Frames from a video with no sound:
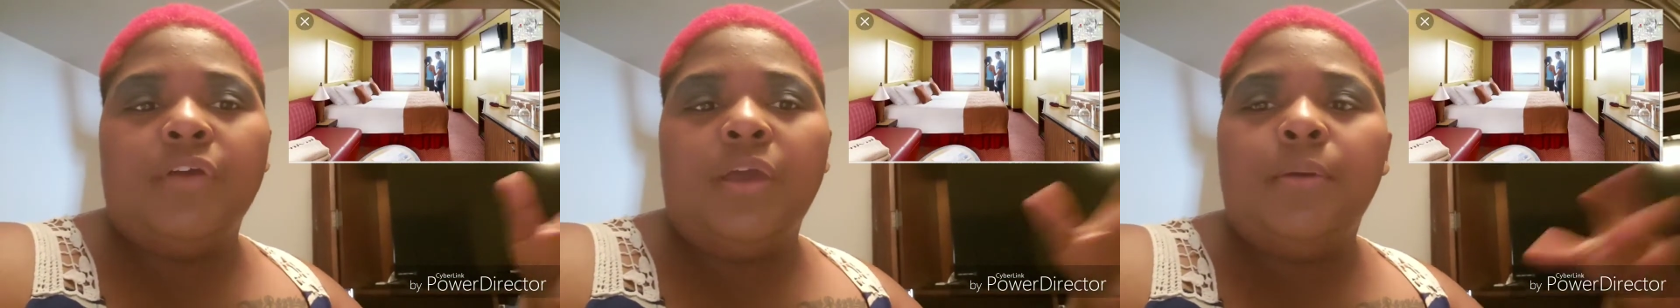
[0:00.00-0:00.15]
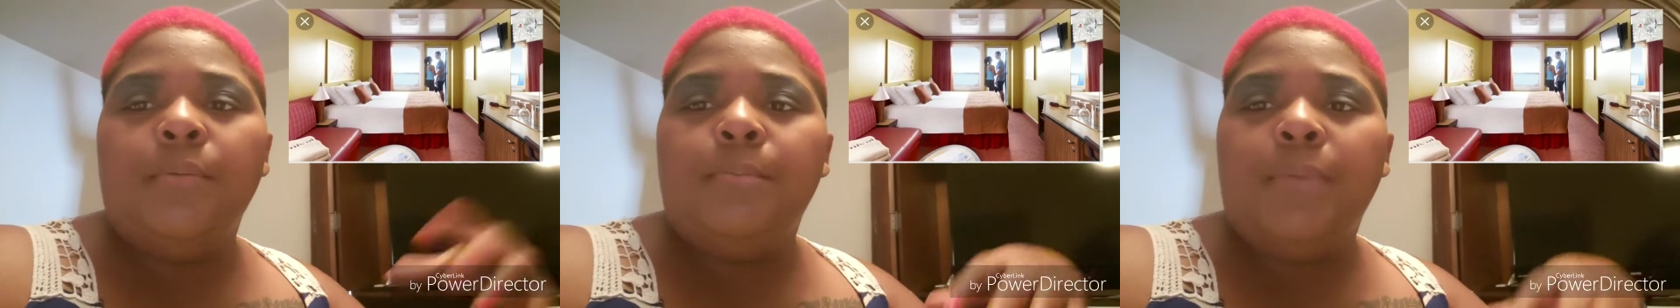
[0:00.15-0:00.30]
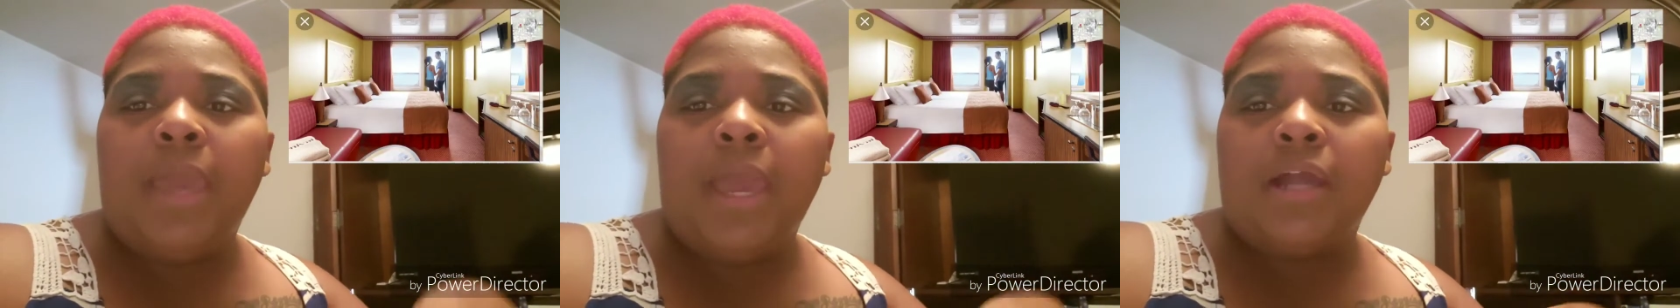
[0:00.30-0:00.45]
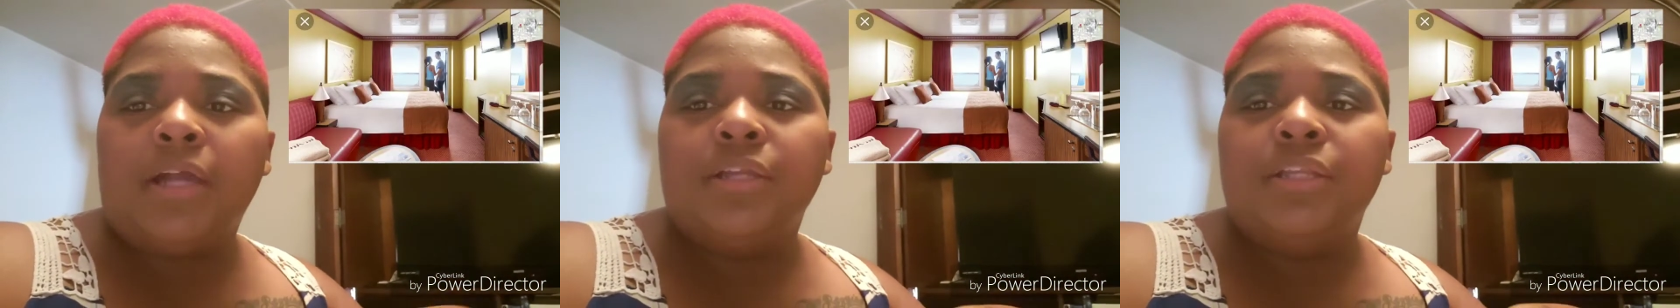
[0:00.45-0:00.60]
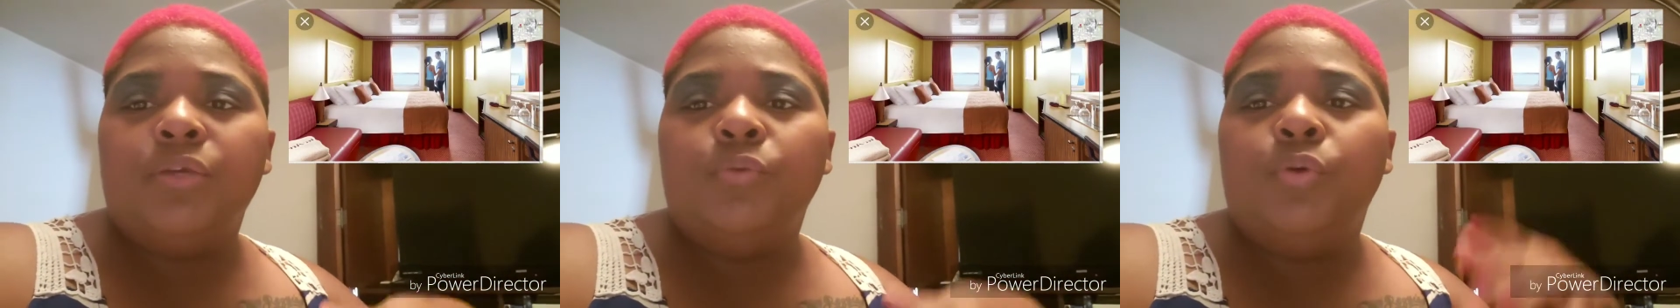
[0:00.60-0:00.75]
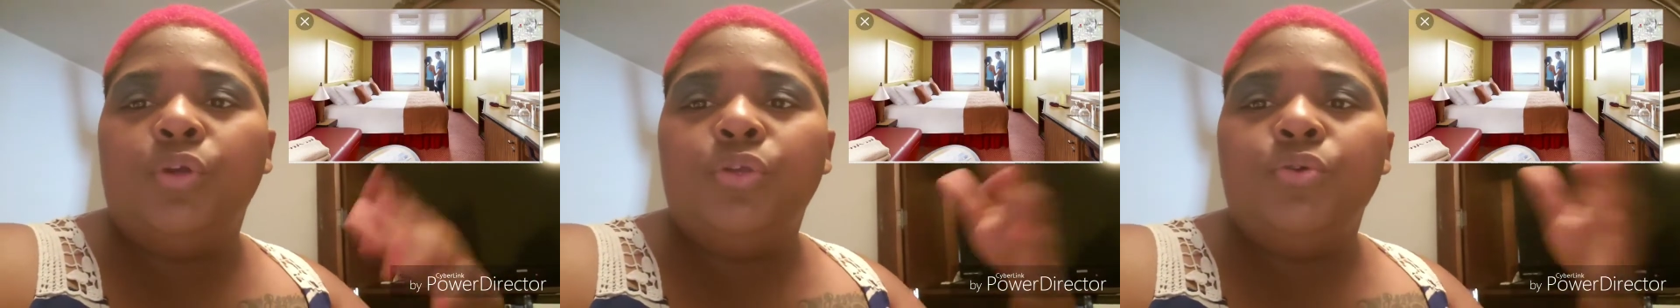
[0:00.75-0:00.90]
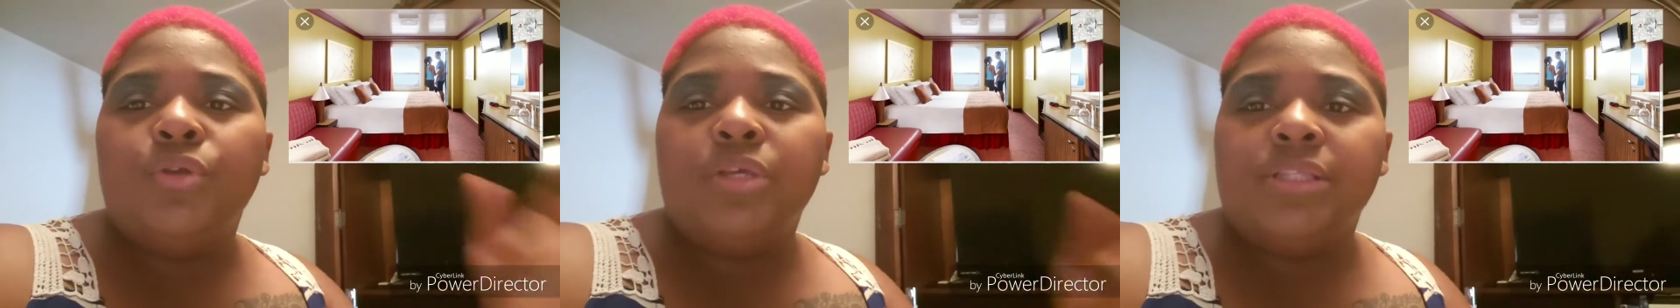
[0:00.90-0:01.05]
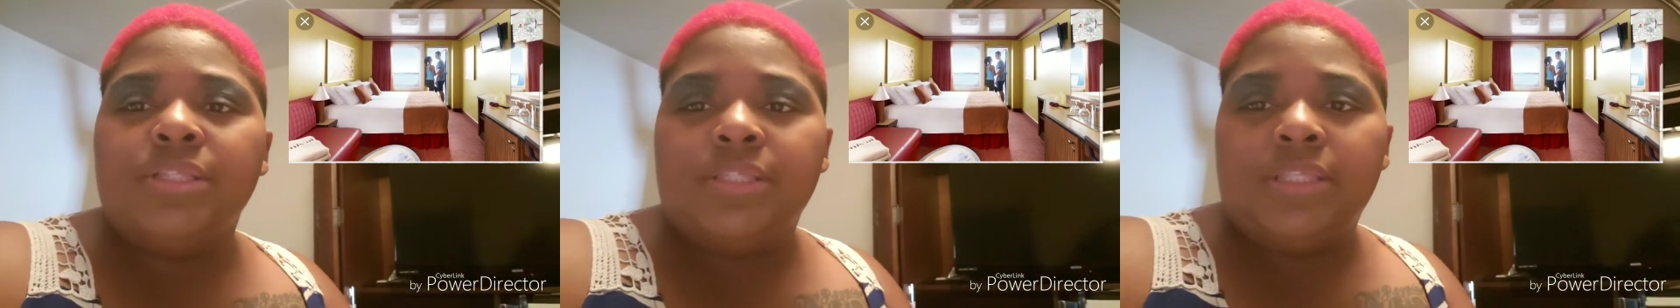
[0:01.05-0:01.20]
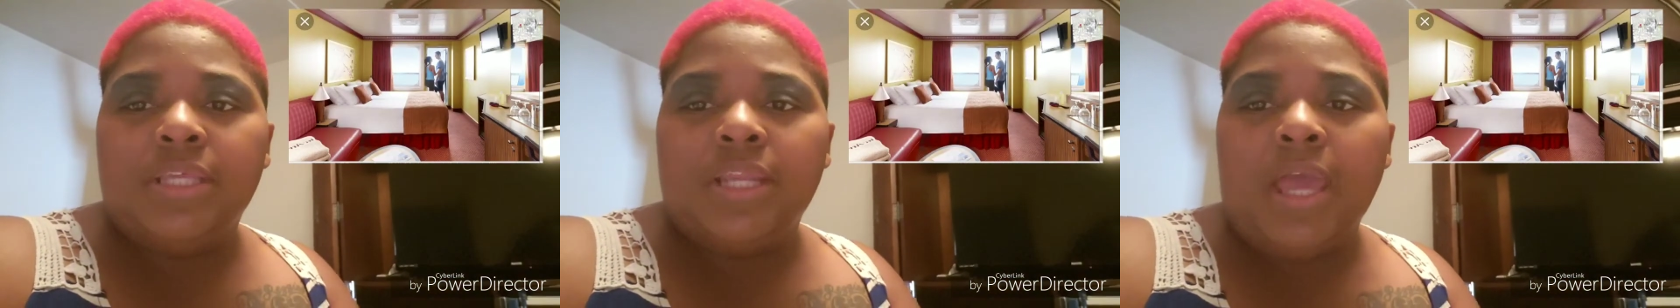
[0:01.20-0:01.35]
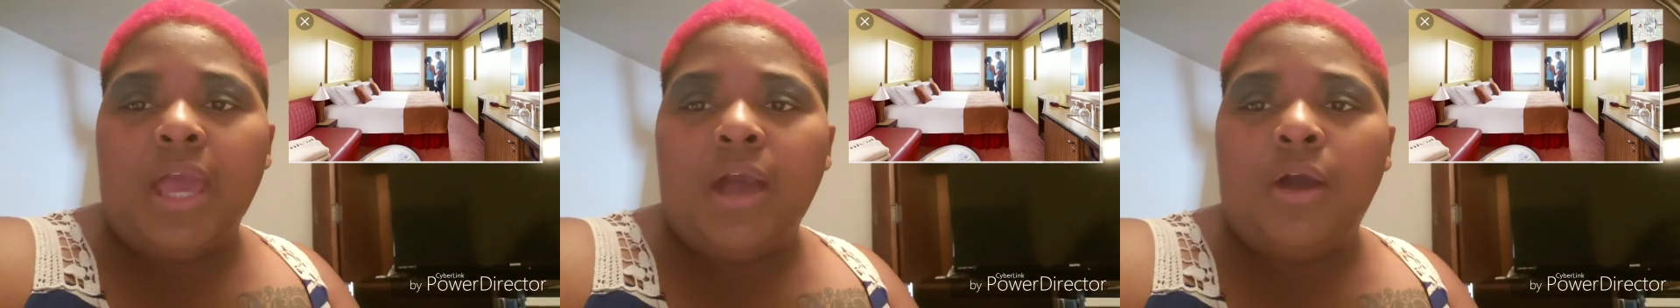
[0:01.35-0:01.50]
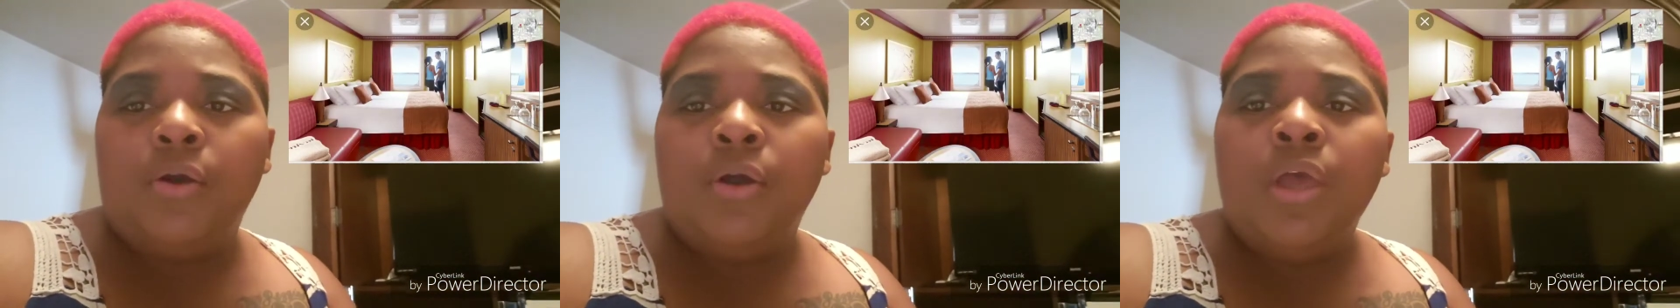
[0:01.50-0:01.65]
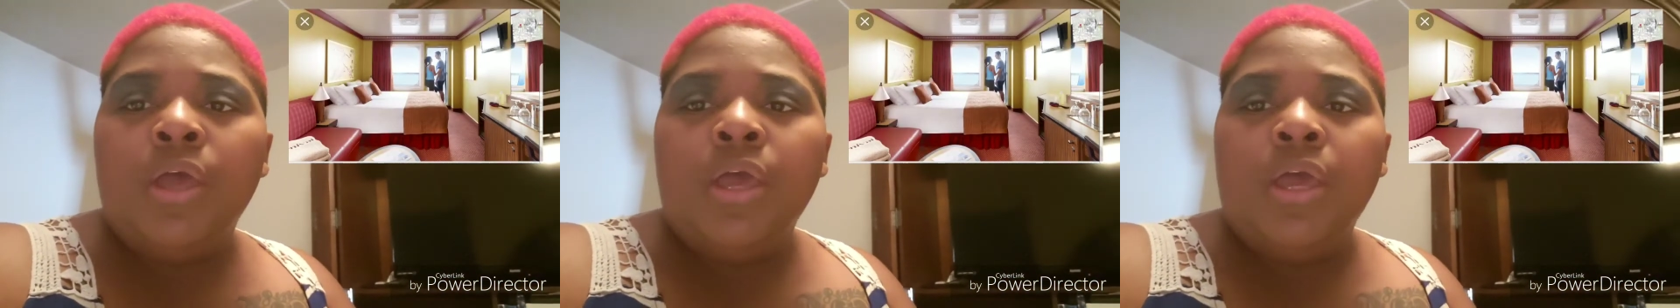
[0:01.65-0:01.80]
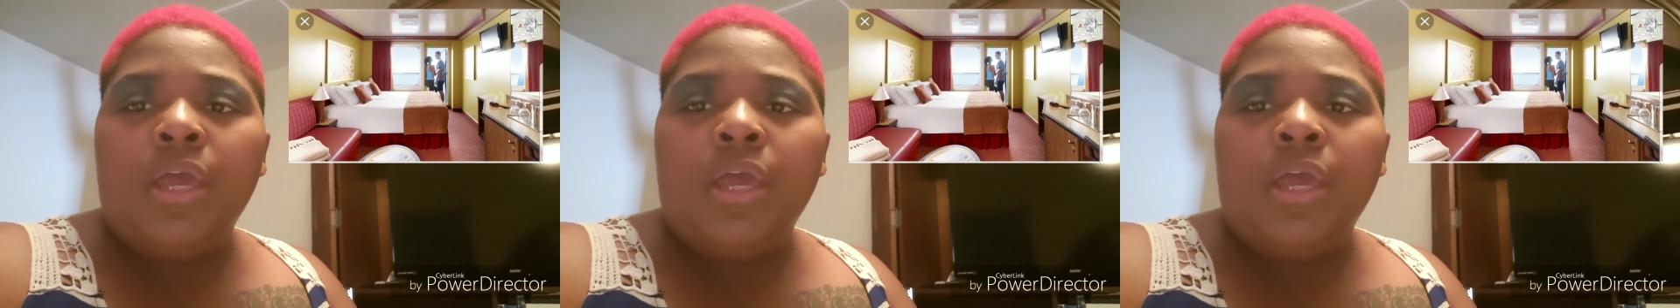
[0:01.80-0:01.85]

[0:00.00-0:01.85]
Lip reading: a balcony where you can sit out